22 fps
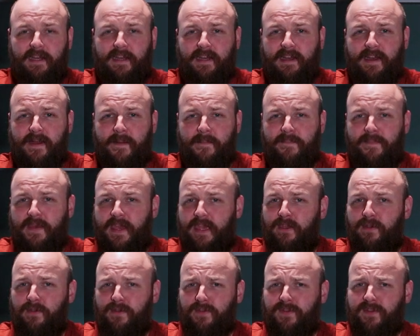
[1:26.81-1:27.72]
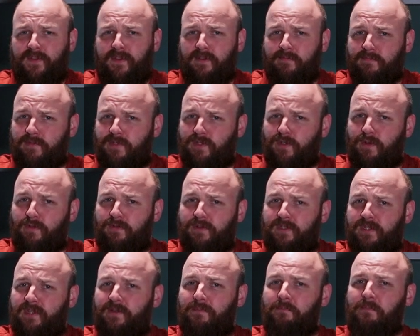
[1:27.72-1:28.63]
uh, they used some
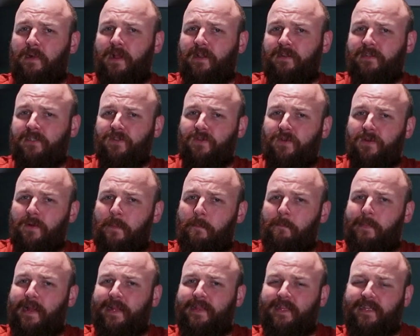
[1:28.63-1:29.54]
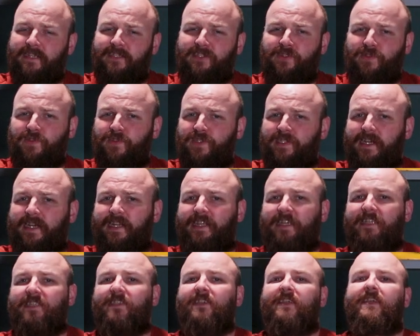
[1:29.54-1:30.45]
toasted malts or maltas
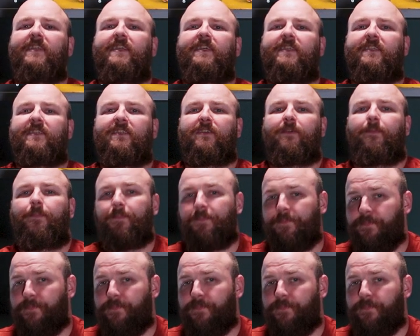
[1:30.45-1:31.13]
tostadas in it.